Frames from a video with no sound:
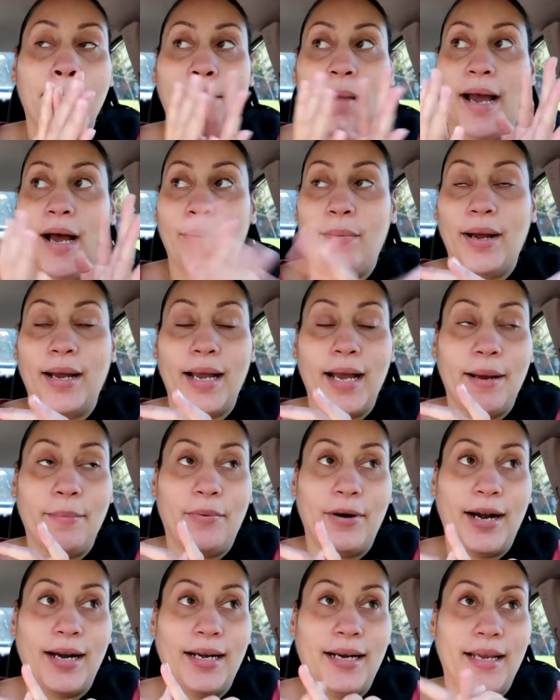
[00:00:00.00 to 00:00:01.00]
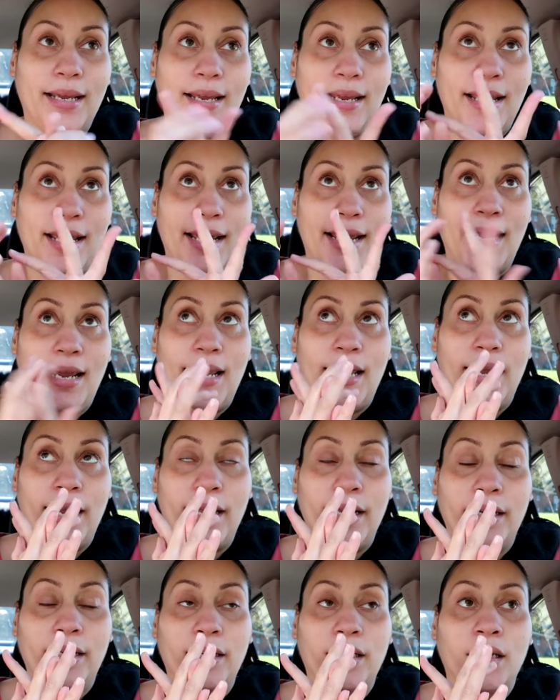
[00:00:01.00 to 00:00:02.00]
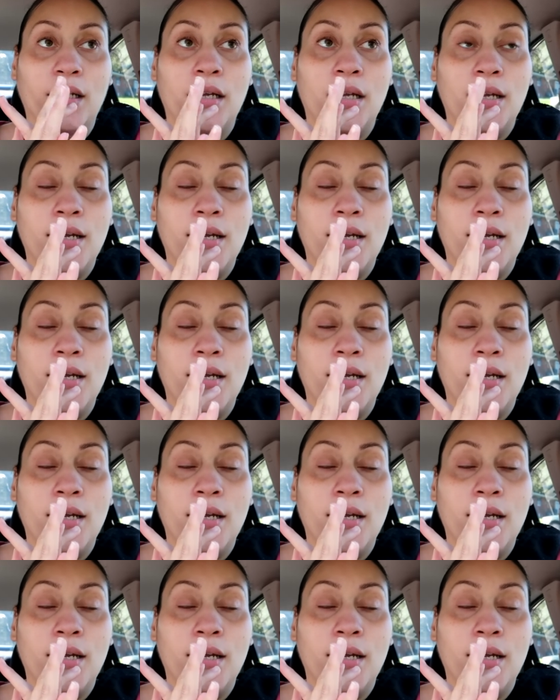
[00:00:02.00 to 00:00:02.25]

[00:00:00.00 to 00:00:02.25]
how I got pregnant, and